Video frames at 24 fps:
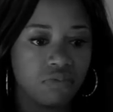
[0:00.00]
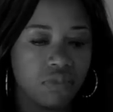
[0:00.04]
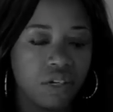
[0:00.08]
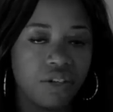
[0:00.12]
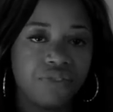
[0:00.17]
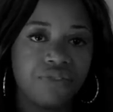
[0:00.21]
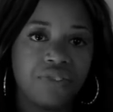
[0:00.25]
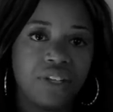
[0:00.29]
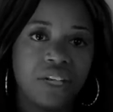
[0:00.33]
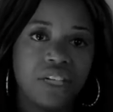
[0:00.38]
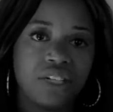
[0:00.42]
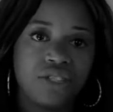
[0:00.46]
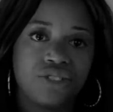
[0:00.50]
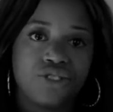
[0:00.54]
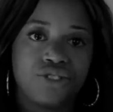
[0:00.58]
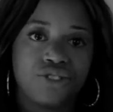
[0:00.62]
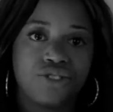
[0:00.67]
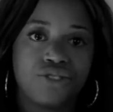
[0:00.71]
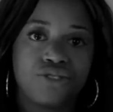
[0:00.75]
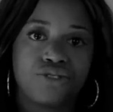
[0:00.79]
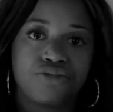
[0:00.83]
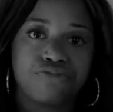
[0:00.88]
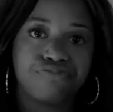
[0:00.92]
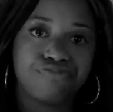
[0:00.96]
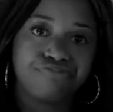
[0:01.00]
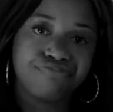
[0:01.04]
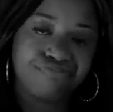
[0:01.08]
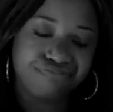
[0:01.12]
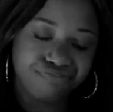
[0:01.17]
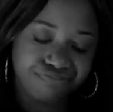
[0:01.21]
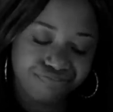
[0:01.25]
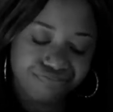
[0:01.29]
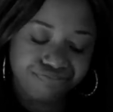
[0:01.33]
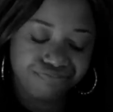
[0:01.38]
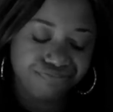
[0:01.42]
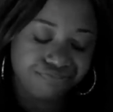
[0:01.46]
a village
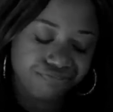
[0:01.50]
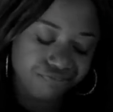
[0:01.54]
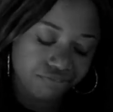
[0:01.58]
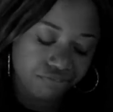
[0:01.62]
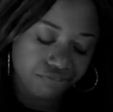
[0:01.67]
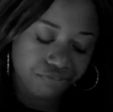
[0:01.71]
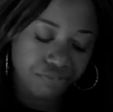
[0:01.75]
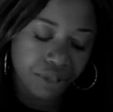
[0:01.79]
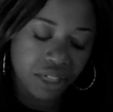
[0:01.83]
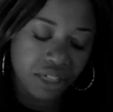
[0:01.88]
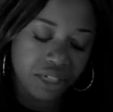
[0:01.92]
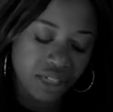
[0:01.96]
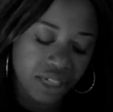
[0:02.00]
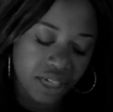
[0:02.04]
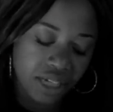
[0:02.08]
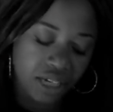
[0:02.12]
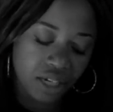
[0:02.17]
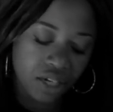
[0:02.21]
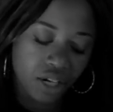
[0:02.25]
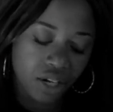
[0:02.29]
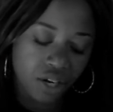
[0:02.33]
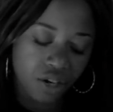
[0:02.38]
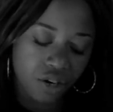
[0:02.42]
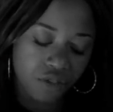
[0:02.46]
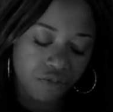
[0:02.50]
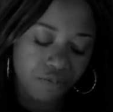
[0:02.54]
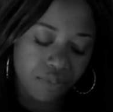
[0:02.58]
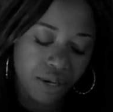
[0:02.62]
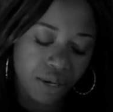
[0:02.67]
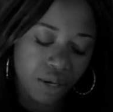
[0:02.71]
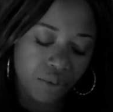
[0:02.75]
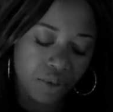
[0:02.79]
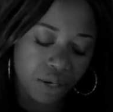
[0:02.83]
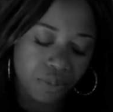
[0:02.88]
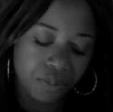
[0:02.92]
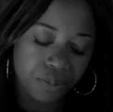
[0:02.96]
being taken care of by
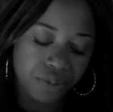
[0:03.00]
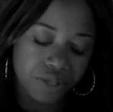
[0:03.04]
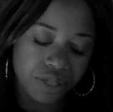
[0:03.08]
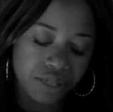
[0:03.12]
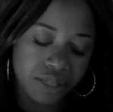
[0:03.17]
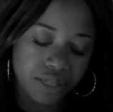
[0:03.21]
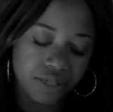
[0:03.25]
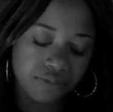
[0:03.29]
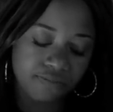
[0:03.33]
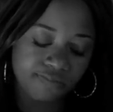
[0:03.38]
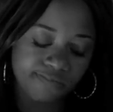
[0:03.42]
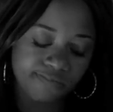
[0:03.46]
one person.